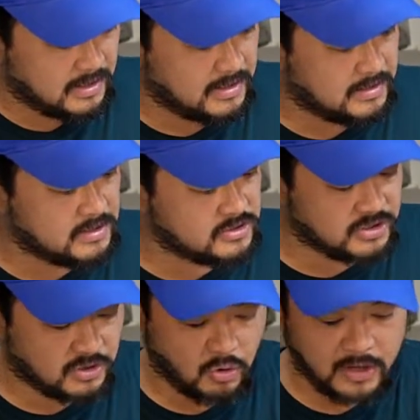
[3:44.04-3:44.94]
And here's
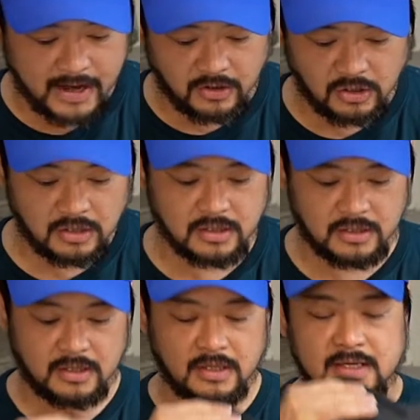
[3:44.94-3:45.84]
the coat hanger
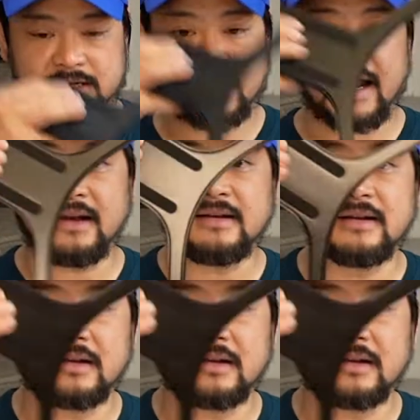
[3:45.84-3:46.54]
stand.